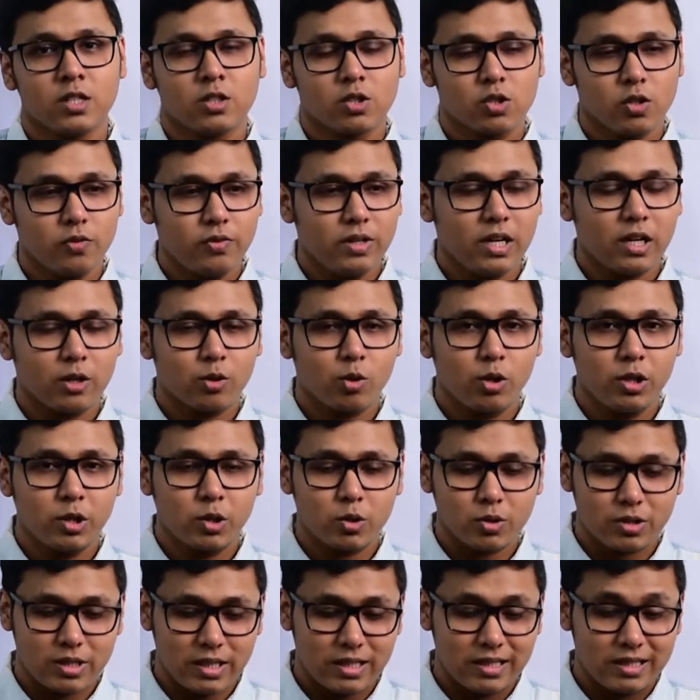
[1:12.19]
So we are going
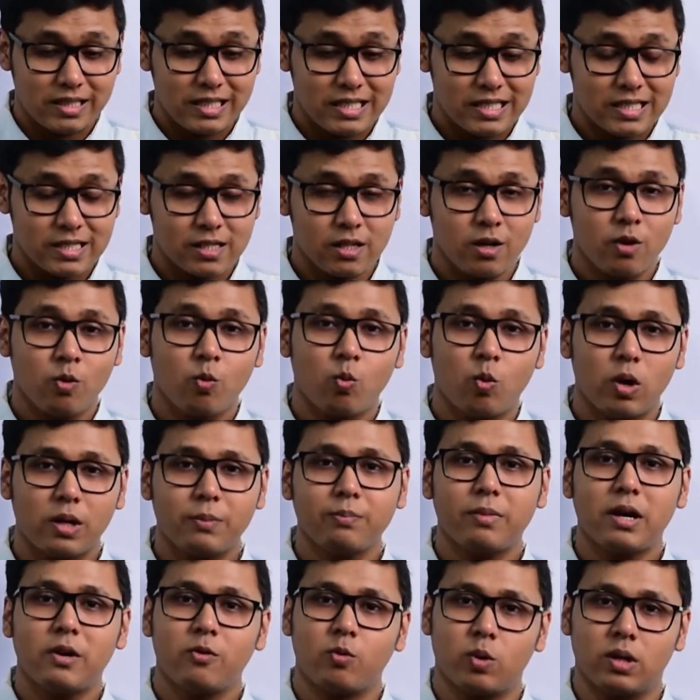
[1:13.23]
to see these
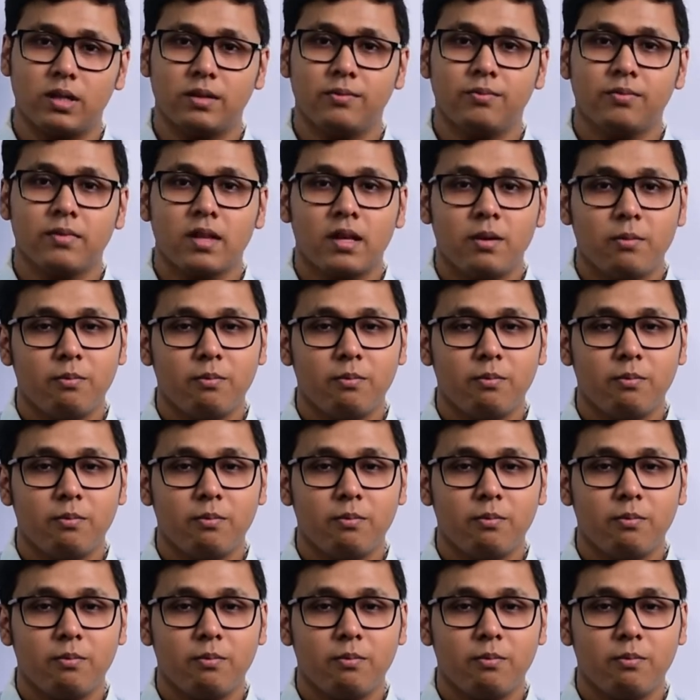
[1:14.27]
one by one